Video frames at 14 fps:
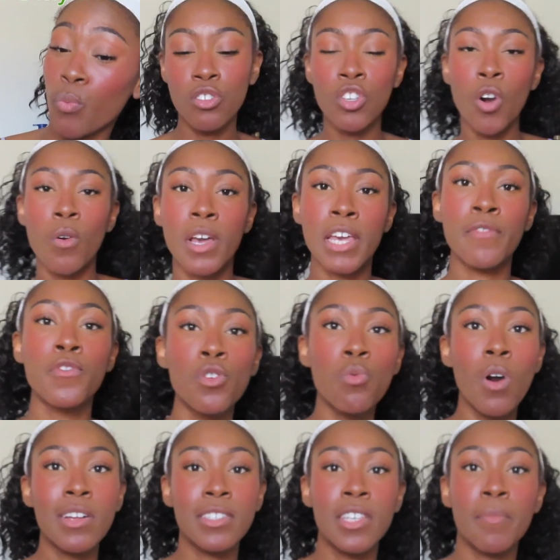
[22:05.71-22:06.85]
So if you
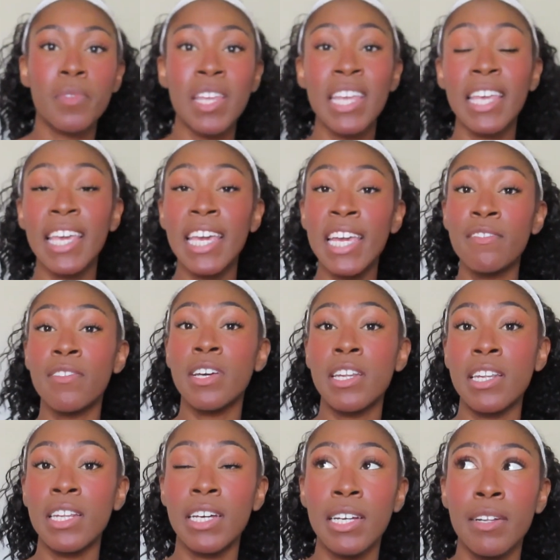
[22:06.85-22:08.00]
want something
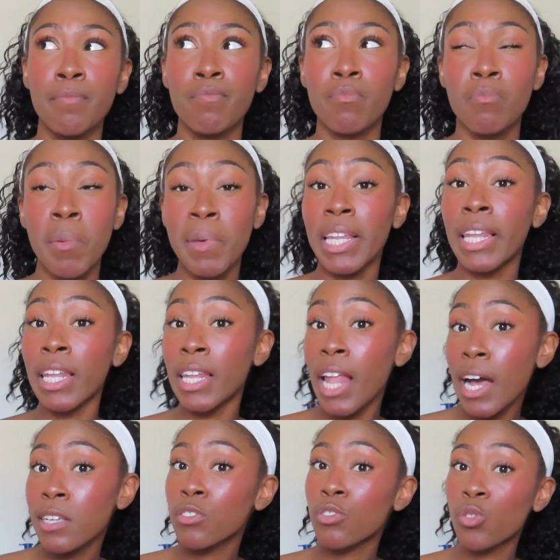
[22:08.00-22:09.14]
even maybe
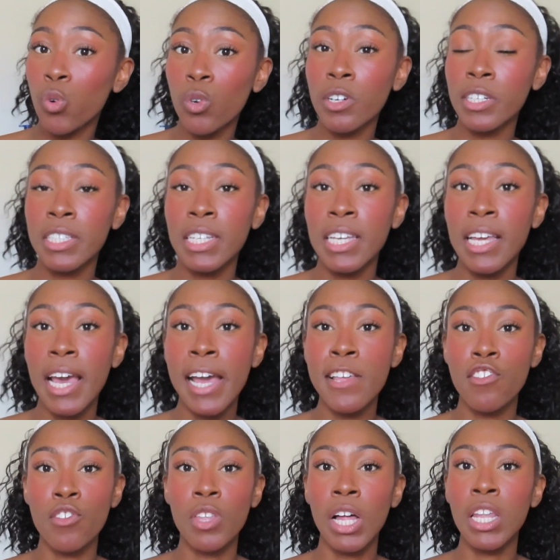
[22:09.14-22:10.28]
less touristy and
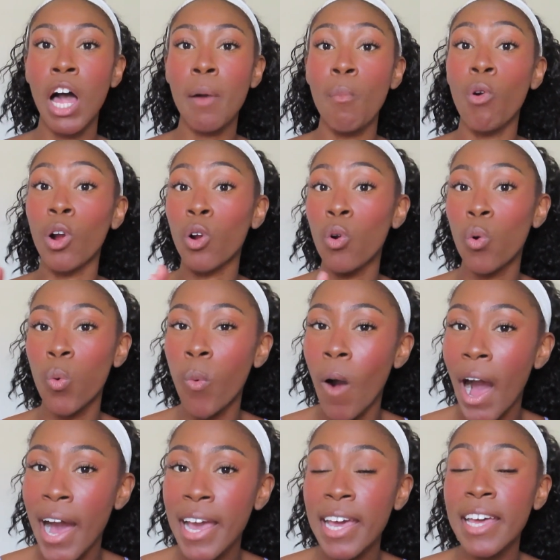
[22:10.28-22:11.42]
just a lot more
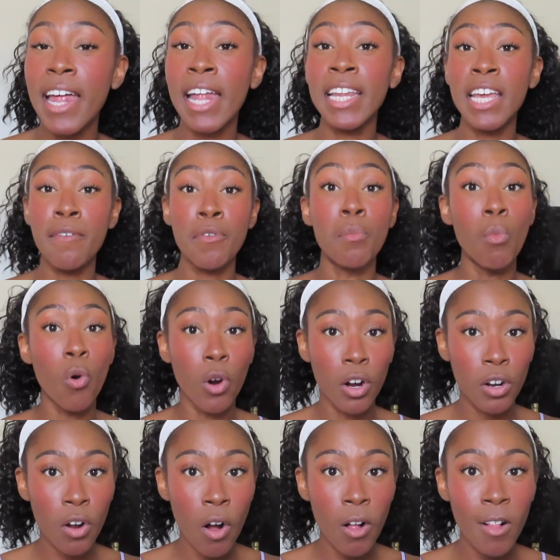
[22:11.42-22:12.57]
quiet and even more
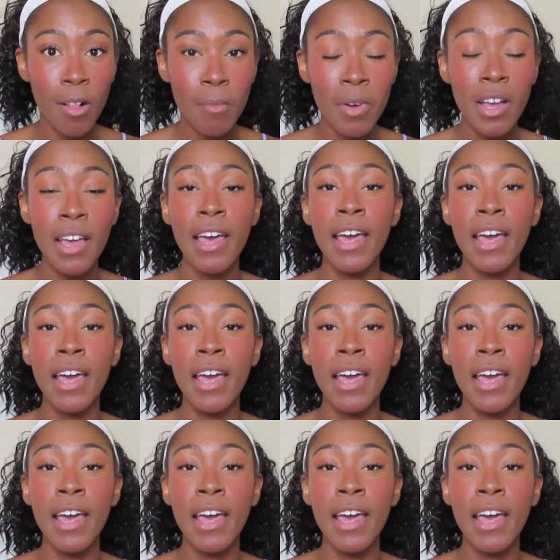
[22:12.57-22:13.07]
calm,